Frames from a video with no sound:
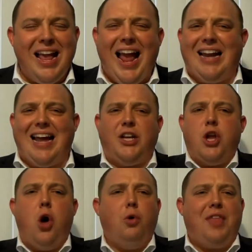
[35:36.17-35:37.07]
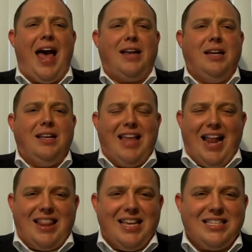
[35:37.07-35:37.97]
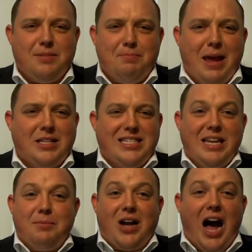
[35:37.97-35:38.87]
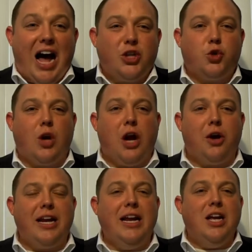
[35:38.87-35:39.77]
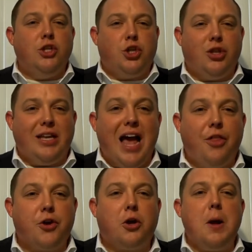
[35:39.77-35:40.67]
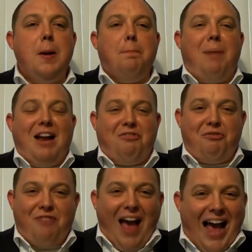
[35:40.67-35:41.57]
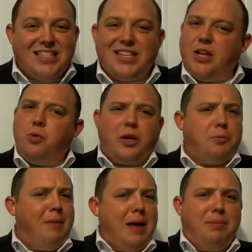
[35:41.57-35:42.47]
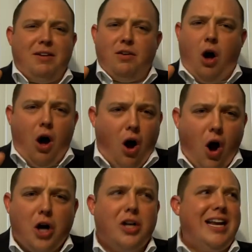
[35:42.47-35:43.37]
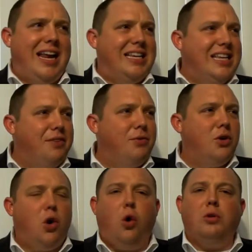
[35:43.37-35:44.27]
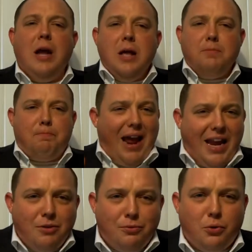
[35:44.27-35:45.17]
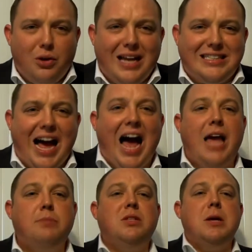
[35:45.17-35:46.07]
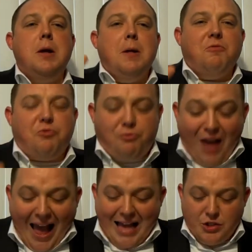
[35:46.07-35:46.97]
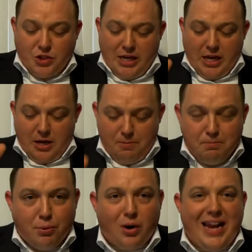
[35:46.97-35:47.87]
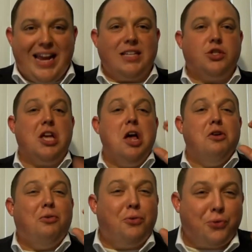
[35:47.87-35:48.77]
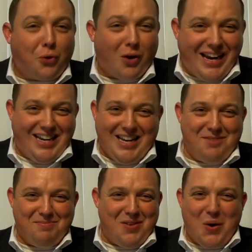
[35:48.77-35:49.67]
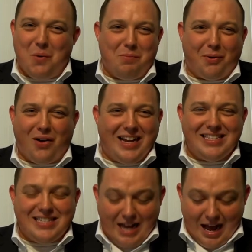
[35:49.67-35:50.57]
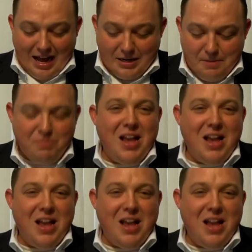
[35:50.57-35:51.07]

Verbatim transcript: And I know that, that this may seem contrary to the other, but fasting, which may be hard and difficult, painful at times, fasting brings freedom. Oh, praise God.